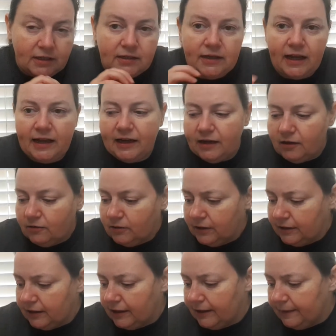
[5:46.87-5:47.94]
Now,
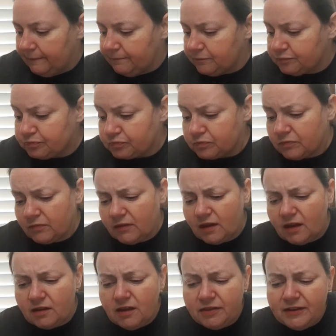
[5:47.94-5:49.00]
um,
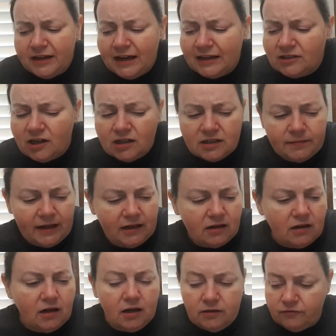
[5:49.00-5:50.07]
the thing I talked about
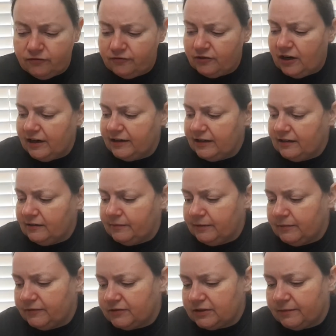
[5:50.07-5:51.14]
on Friday, let me
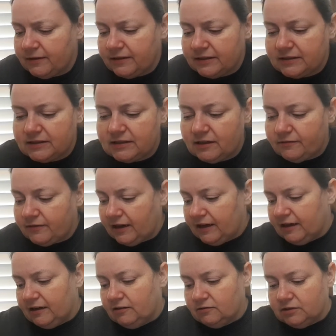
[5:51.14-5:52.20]
move some of this stuff
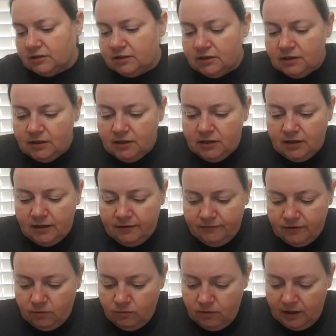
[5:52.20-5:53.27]
out of
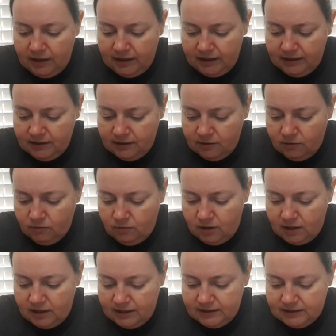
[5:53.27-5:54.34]
the way,
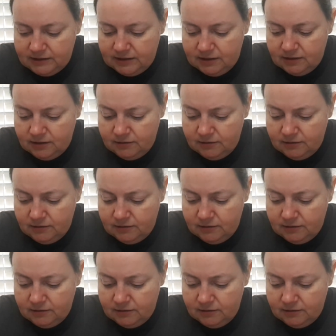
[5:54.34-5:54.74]
was